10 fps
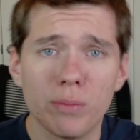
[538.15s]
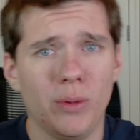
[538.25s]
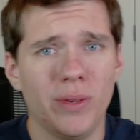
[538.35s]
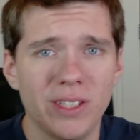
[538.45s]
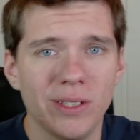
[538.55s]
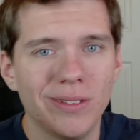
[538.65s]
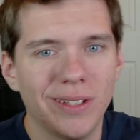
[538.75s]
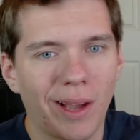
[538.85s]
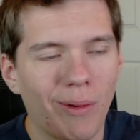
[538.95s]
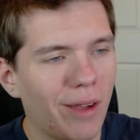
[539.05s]
be with you.
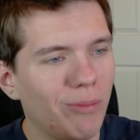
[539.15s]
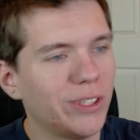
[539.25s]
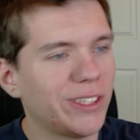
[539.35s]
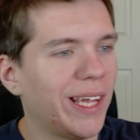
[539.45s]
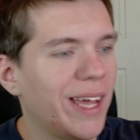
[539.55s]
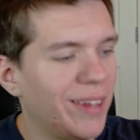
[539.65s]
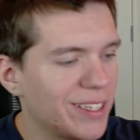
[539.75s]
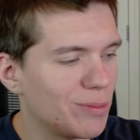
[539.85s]
I wish I had like some